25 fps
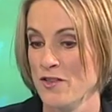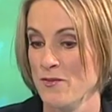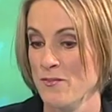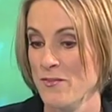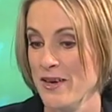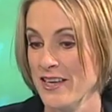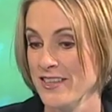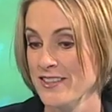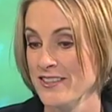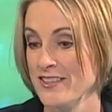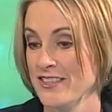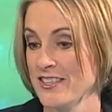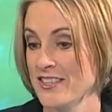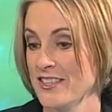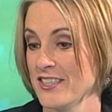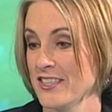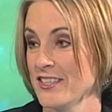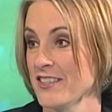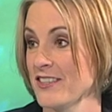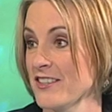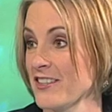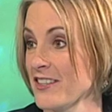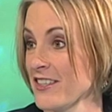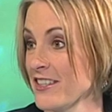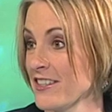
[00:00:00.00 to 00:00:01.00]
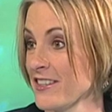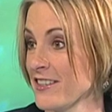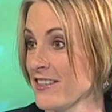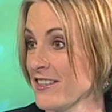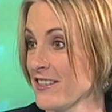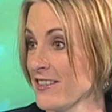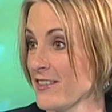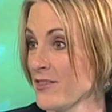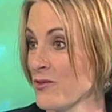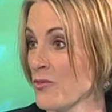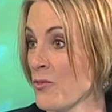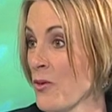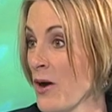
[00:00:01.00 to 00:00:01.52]
message
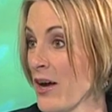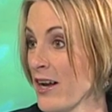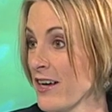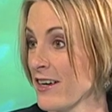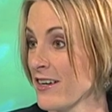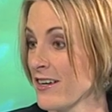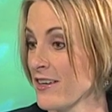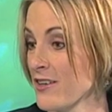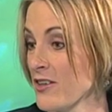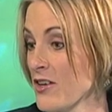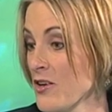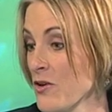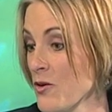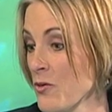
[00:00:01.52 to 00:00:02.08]
is one